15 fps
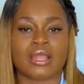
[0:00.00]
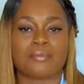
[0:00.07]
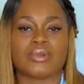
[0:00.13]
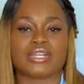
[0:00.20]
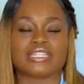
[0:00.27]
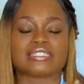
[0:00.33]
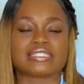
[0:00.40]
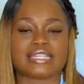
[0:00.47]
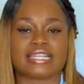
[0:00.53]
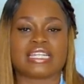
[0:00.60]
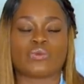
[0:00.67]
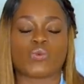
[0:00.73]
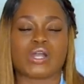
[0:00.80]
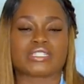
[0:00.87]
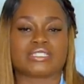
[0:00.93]
But instead,
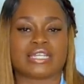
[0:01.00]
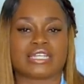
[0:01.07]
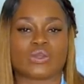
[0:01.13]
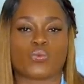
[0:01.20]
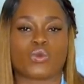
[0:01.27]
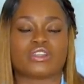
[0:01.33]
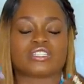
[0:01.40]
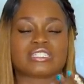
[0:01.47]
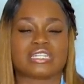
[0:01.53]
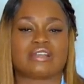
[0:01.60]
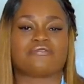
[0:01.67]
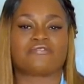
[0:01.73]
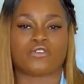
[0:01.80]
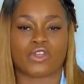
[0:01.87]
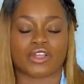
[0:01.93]
he wants to take it one
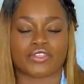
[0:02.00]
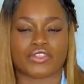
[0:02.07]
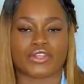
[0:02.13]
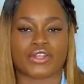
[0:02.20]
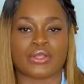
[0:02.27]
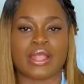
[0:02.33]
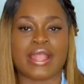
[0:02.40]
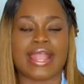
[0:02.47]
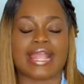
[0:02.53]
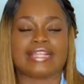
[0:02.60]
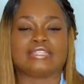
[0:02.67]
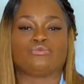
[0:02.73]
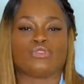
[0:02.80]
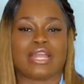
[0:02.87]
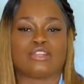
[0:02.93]
step further
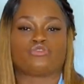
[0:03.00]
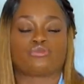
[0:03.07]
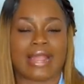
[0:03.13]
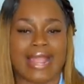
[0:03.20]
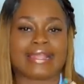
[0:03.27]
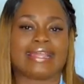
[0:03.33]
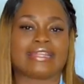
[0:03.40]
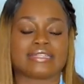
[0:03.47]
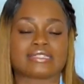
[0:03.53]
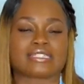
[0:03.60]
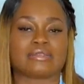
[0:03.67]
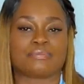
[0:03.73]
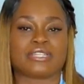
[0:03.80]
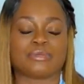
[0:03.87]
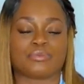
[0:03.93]
and drag
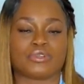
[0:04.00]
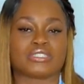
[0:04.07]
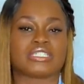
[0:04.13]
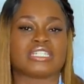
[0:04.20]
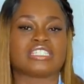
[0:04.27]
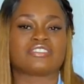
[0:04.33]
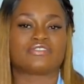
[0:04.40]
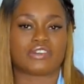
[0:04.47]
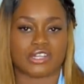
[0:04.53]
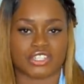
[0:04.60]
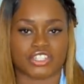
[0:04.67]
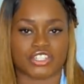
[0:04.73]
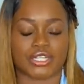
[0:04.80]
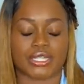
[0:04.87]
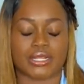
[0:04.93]
innocent people into his
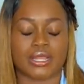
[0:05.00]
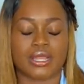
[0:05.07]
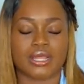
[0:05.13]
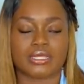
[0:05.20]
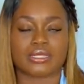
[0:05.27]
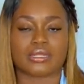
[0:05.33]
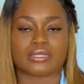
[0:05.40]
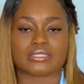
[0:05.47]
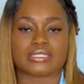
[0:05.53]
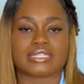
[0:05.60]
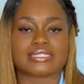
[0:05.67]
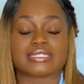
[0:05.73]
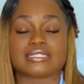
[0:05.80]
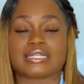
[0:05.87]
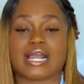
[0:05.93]
fuck shit. You know, so
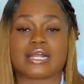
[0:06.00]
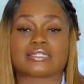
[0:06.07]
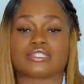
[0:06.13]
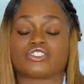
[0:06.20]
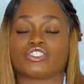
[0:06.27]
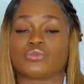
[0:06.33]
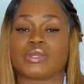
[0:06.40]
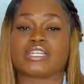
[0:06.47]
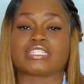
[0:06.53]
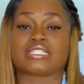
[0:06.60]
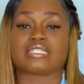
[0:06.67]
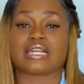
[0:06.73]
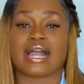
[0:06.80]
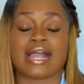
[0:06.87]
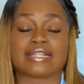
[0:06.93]
this entire
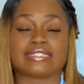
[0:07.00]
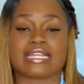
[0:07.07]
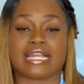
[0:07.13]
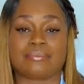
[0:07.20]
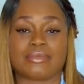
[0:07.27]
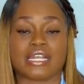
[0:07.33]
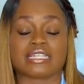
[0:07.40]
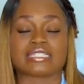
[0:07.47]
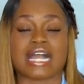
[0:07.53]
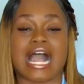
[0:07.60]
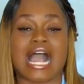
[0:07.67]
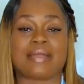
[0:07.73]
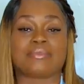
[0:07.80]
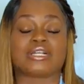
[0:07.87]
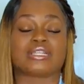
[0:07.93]
situation's a hot damn mess.
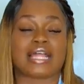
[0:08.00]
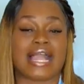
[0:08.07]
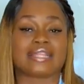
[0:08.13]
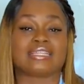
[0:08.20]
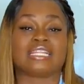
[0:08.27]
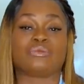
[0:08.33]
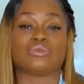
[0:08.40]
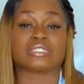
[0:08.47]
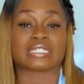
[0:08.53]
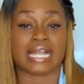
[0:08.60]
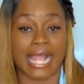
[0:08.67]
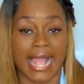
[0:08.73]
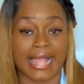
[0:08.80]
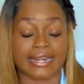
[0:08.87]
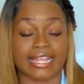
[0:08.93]
I'm glad that he was
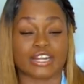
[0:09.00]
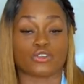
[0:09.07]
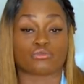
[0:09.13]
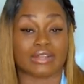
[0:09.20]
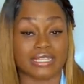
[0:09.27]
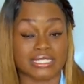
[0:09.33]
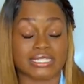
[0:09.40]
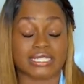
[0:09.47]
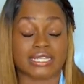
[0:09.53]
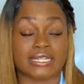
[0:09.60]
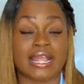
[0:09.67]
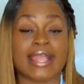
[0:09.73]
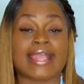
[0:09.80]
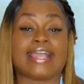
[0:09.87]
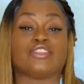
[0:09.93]
caught and
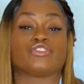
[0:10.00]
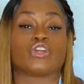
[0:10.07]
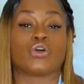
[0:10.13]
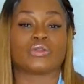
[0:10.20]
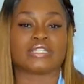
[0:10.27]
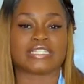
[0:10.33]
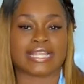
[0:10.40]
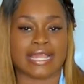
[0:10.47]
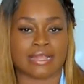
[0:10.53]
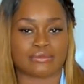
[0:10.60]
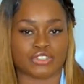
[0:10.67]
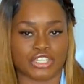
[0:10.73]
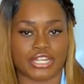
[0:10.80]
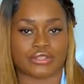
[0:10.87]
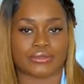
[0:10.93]
arrested and thrown in
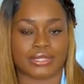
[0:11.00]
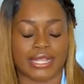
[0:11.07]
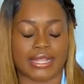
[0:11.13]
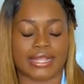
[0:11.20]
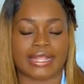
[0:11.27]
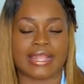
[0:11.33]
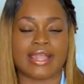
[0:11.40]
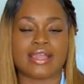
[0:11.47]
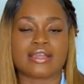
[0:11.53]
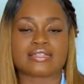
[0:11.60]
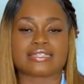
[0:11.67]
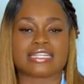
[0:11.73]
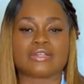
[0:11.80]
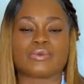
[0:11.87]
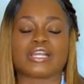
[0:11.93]
damn jail, okay?
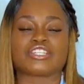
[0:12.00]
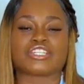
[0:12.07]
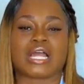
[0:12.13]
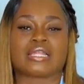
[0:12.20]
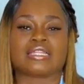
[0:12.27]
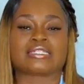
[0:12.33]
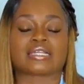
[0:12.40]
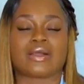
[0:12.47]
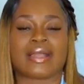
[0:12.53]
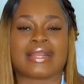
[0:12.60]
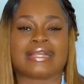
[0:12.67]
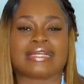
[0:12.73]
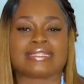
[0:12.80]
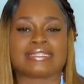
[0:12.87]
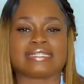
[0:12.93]
So anyways, y'all, let's go
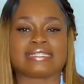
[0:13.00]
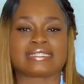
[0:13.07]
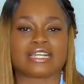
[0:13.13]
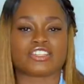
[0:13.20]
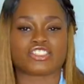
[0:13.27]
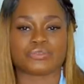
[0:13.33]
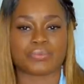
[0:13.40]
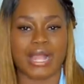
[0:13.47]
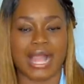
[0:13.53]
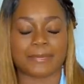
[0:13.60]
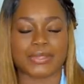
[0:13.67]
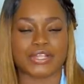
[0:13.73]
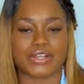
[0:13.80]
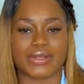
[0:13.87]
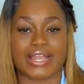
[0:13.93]
ahead and get the discussion
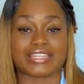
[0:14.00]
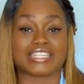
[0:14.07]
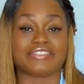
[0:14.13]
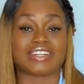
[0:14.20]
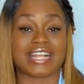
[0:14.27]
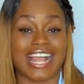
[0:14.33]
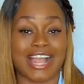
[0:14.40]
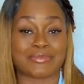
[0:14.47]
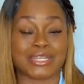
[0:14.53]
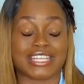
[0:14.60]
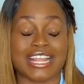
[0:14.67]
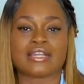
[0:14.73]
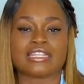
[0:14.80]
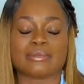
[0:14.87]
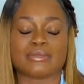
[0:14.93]
popping. Go ahead and leave a
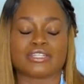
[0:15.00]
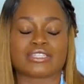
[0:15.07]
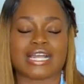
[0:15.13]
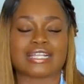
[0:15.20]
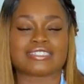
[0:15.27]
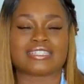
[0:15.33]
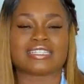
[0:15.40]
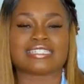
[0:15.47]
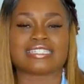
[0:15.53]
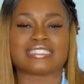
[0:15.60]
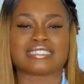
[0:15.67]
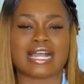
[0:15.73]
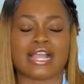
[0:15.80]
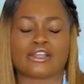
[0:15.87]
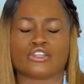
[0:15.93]
comment. Let me know your thoughts on this
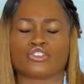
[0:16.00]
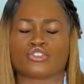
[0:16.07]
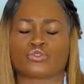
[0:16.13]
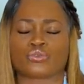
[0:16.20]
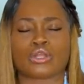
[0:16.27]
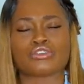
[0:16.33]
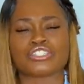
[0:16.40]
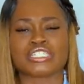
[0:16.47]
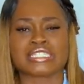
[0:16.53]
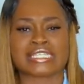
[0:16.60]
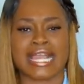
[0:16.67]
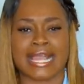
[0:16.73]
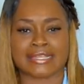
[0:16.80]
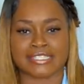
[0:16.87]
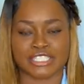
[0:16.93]
entire
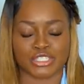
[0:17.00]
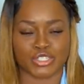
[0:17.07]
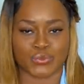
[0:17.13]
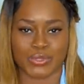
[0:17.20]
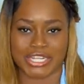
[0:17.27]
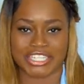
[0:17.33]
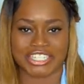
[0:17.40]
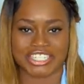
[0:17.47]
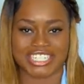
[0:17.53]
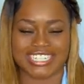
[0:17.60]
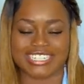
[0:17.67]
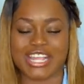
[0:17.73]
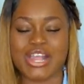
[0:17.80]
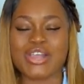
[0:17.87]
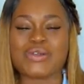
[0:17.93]
atrocious-ass
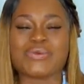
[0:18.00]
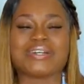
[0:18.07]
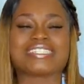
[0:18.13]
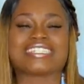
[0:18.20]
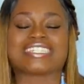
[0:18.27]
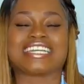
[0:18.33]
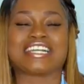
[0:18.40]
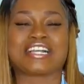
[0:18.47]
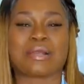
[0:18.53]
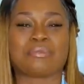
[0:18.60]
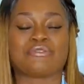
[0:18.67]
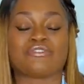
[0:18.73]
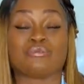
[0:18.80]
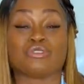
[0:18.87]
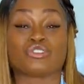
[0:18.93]
situation. Once again,
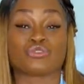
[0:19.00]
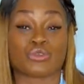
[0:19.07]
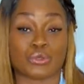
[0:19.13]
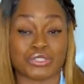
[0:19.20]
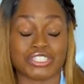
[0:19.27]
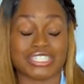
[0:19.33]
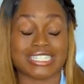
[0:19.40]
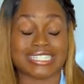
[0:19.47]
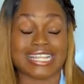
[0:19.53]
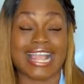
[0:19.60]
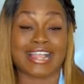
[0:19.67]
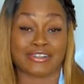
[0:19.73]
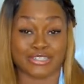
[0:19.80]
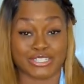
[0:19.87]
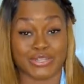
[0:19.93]
coming from Atrocious
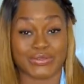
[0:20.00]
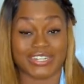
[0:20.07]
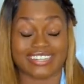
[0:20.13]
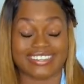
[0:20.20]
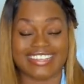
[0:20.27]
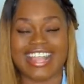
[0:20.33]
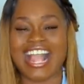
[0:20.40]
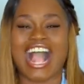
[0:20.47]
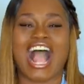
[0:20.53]
Arizona.